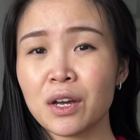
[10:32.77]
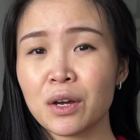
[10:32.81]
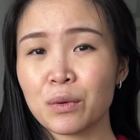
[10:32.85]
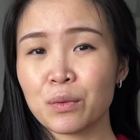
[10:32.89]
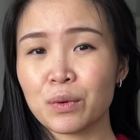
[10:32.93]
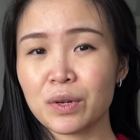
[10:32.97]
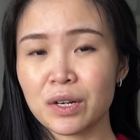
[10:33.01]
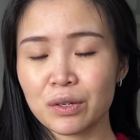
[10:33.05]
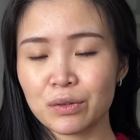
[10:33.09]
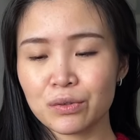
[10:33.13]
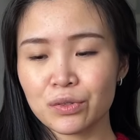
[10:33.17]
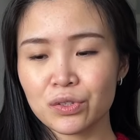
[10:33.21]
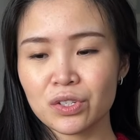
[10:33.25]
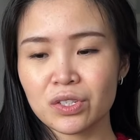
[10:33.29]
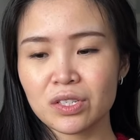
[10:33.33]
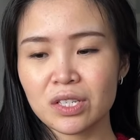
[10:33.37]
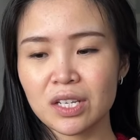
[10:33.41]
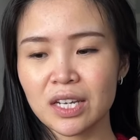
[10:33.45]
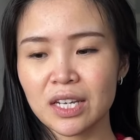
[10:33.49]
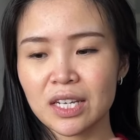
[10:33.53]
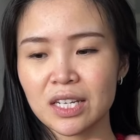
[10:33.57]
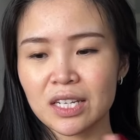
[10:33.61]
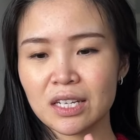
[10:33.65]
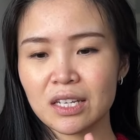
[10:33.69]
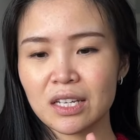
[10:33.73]
when it was just
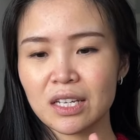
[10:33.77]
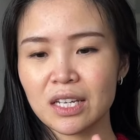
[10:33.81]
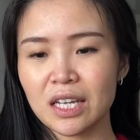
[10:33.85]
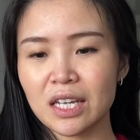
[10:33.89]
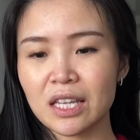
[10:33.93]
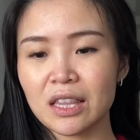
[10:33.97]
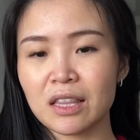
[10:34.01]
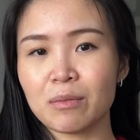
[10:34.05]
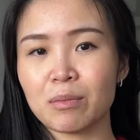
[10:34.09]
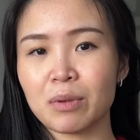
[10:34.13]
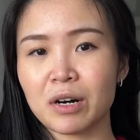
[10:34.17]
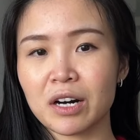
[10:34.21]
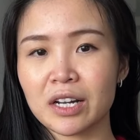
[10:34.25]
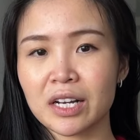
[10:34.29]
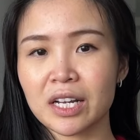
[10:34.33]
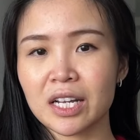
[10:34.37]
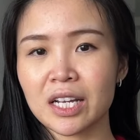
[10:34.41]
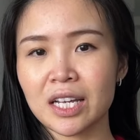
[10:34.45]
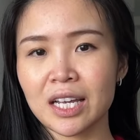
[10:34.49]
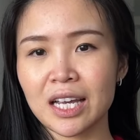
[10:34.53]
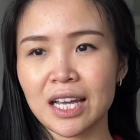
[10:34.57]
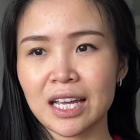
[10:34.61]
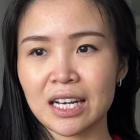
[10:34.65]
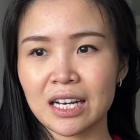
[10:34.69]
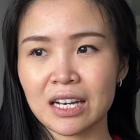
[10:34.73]
like in the
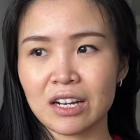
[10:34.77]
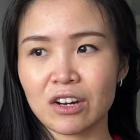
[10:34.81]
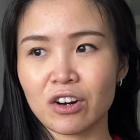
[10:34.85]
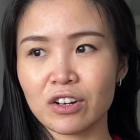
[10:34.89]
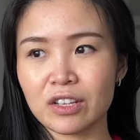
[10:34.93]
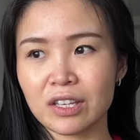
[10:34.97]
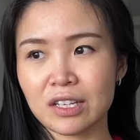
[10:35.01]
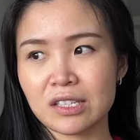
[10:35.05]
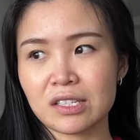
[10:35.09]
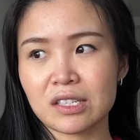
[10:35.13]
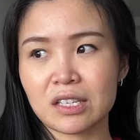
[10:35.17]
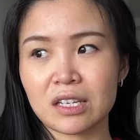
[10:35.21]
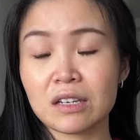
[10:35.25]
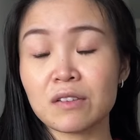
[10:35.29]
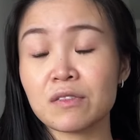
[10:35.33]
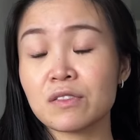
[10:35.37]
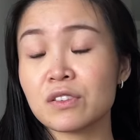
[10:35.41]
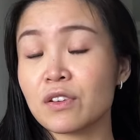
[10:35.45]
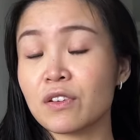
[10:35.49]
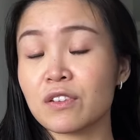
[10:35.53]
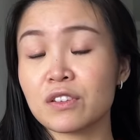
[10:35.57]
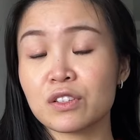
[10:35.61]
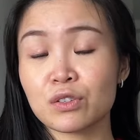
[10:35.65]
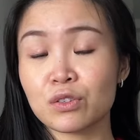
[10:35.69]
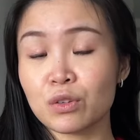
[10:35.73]
body and on the
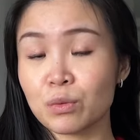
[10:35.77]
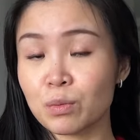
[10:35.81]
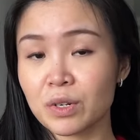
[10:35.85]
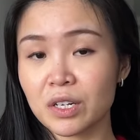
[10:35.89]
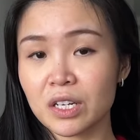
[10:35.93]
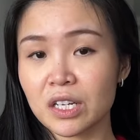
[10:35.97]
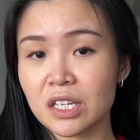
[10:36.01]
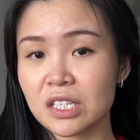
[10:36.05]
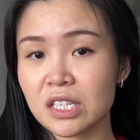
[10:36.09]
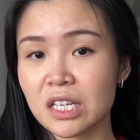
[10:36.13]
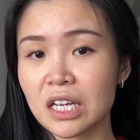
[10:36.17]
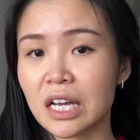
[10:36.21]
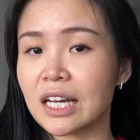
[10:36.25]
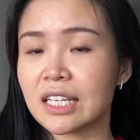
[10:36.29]
sleeves, super easy.